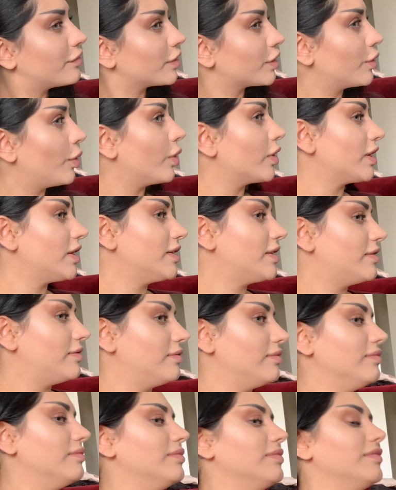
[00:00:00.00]
recorded
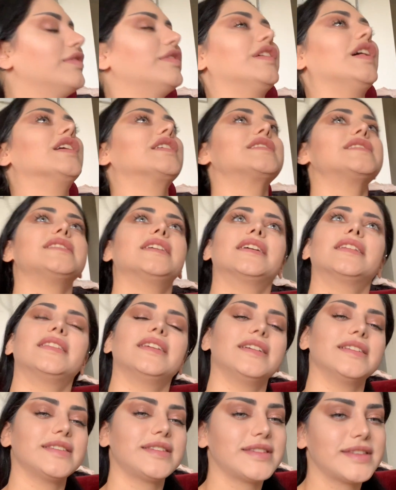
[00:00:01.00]
vlogs like
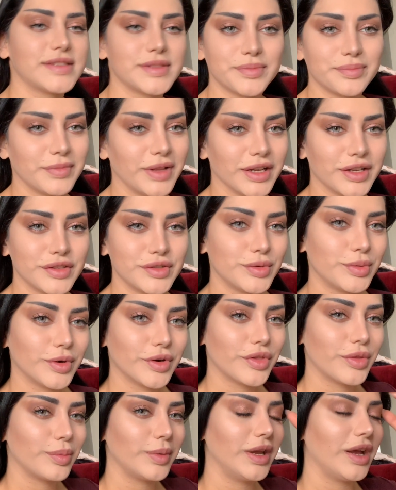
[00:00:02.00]
this like 2
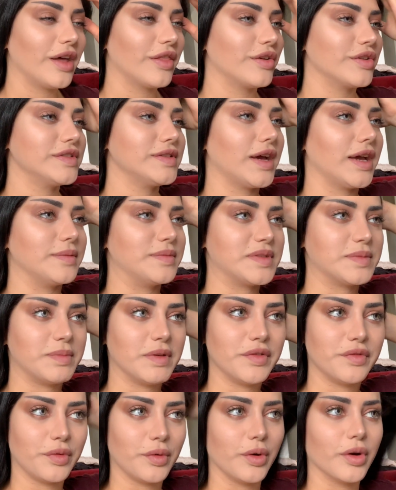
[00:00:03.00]
or 3 other times
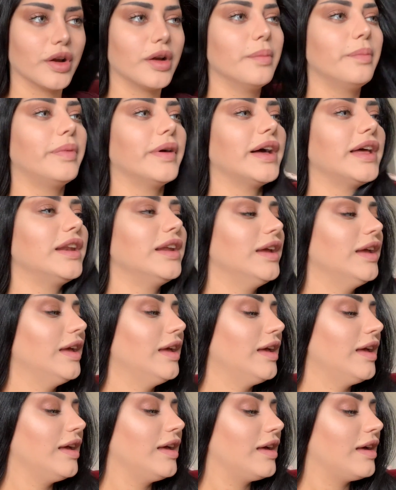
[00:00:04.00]
before, but
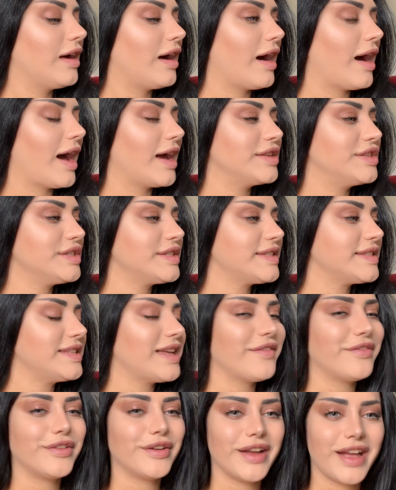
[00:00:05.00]
I just
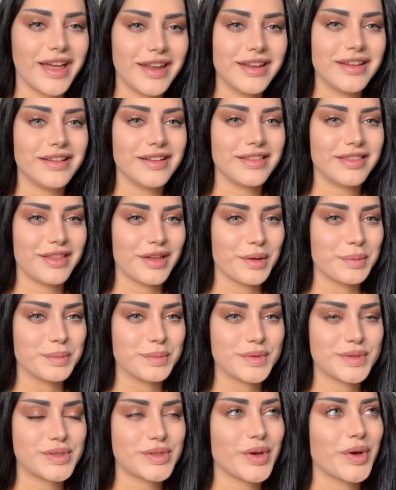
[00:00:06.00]
never edited
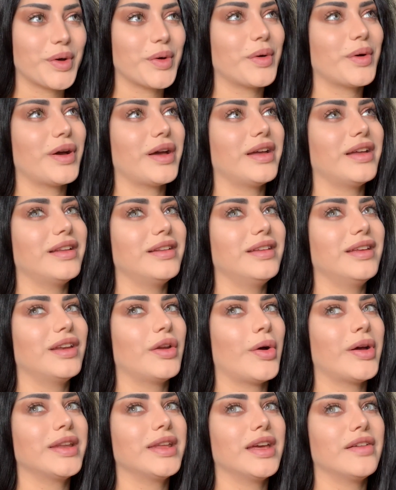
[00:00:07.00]
them. So,
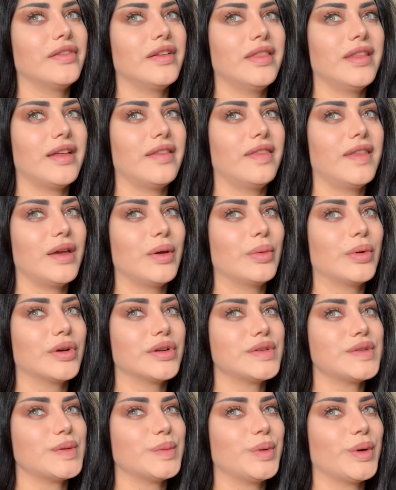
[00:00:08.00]
and given that they
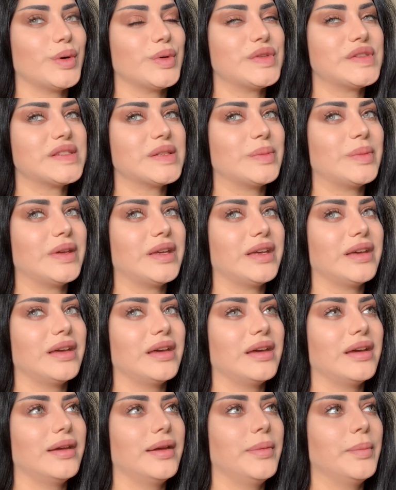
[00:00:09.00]
were supposed to
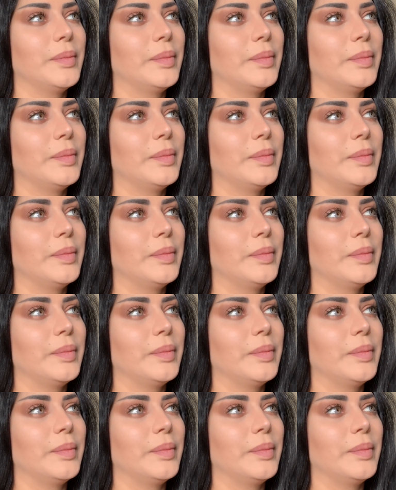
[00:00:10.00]
be